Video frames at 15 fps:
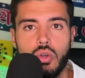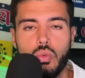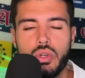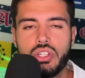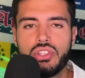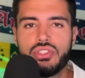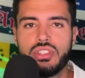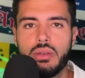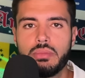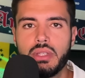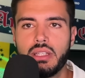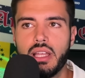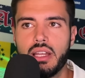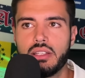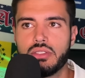which is
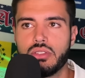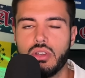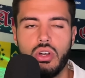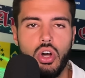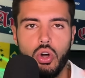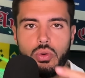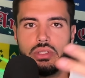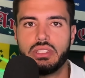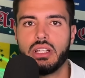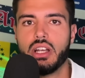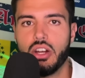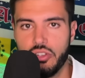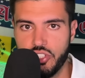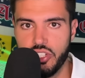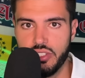something that is always
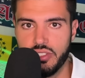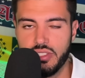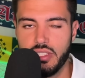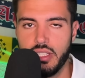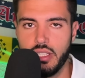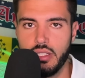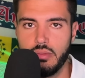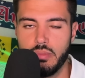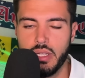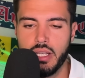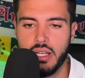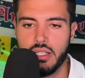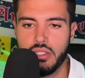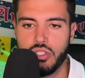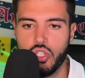encouraging to see,
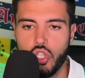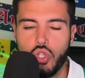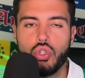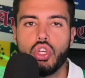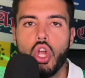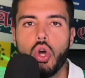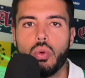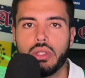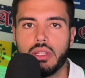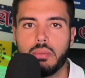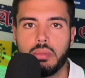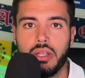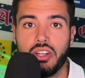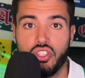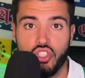because you know what the
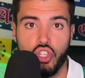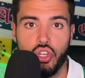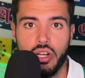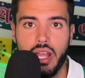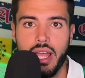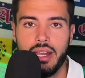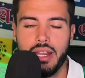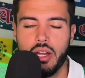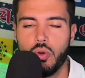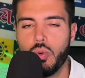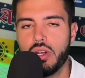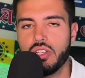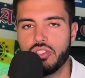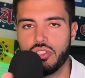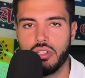player is good at, and
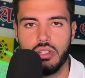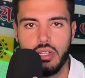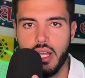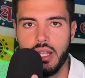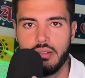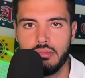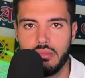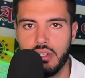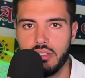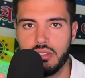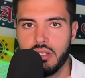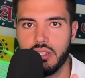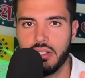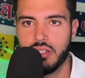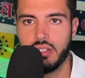what he's good at, he's
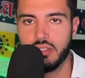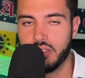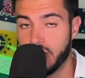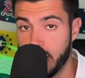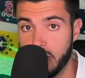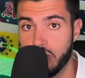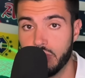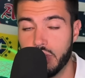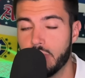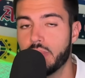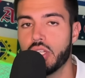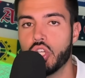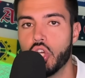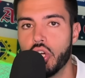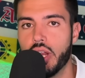going to continue to
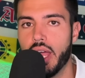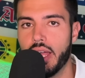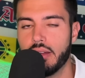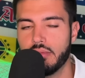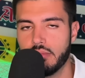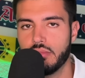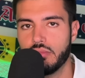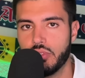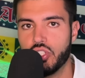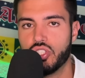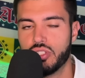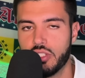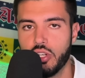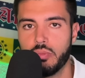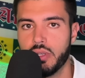be good at,
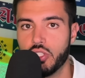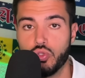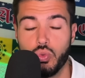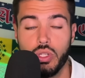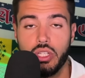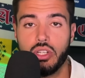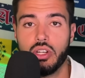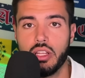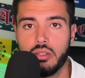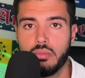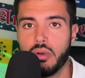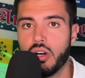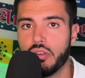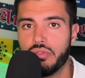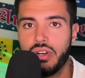which Tillman is really good on the
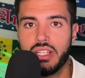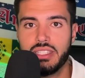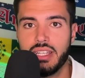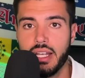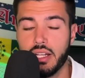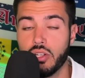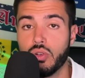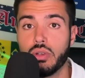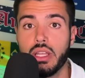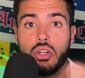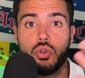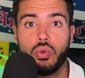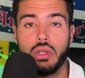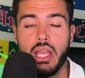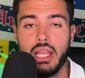ball, very technical, can
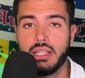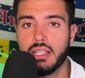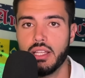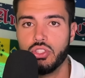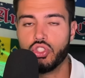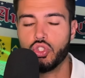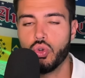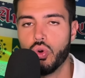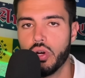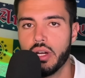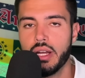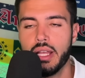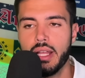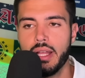create, can score,